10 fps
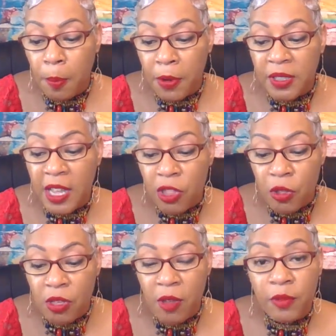protect
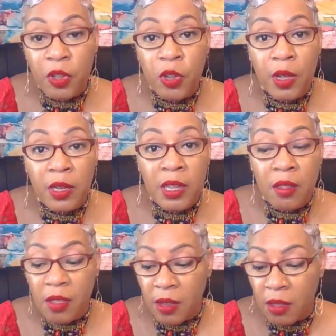yourself, do your
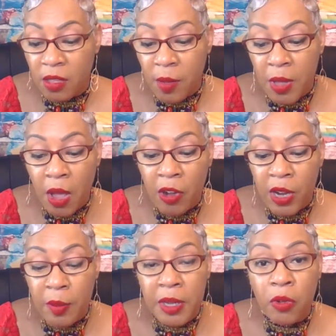cleansing. Some of y'all are
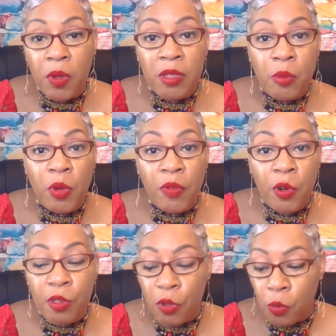going to be doing some
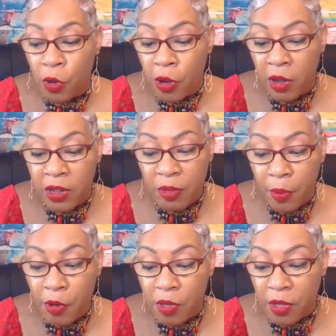reversal work on this
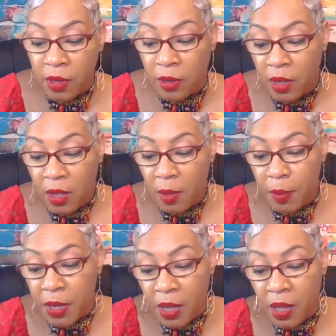person
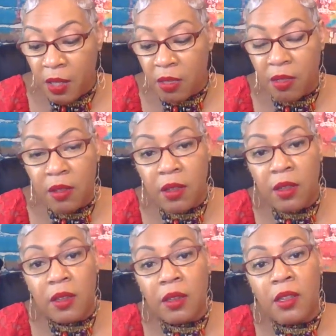because
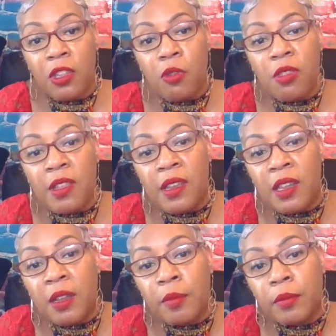you see
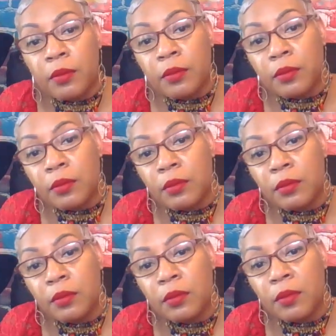them
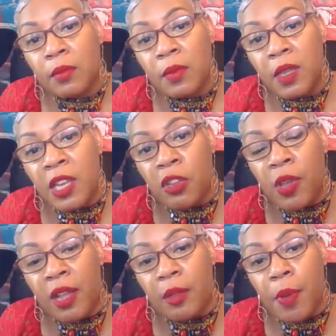and you
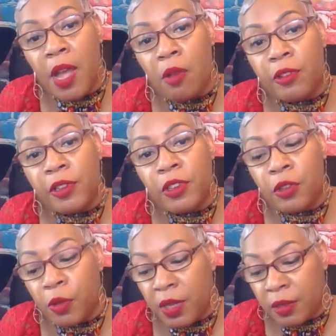got the power to
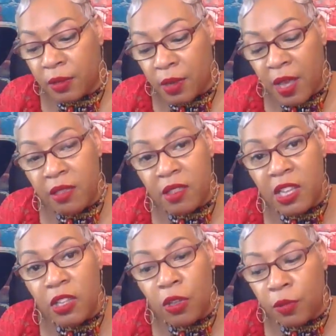do it. I
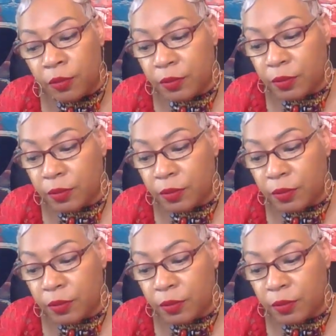see you.